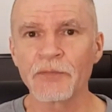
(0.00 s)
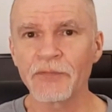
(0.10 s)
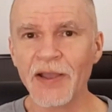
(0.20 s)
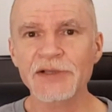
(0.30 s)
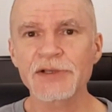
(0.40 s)

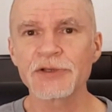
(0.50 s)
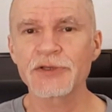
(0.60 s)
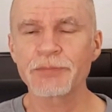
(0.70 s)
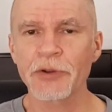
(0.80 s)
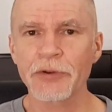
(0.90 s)
vastly
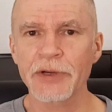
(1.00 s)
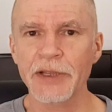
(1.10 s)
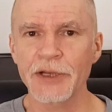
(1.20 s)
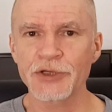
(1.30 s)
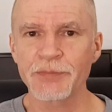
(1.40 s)
superior
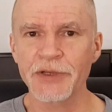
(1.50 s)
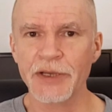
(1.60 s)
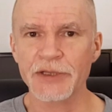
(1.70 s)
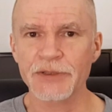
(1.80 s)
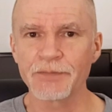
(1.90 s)
to
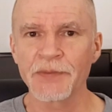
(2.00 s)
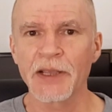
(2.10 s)
HPS.